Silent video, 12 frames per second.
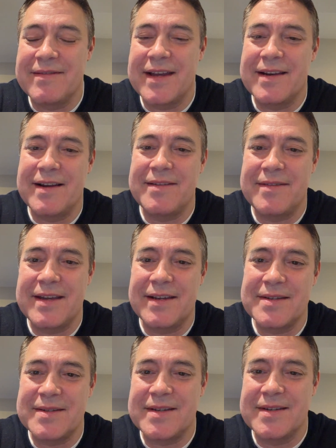that I think
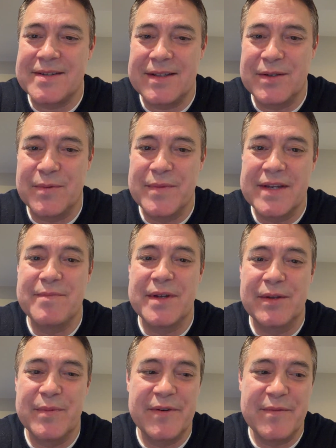is a little
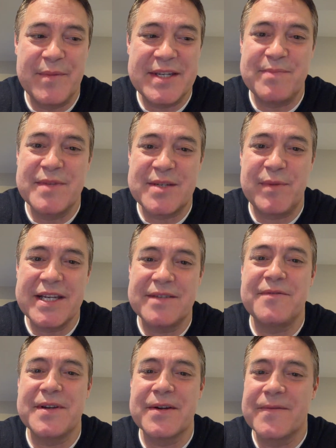bit of a misplaced
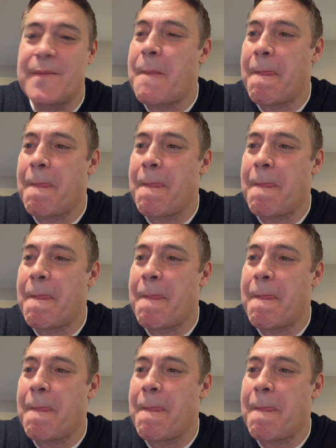fear.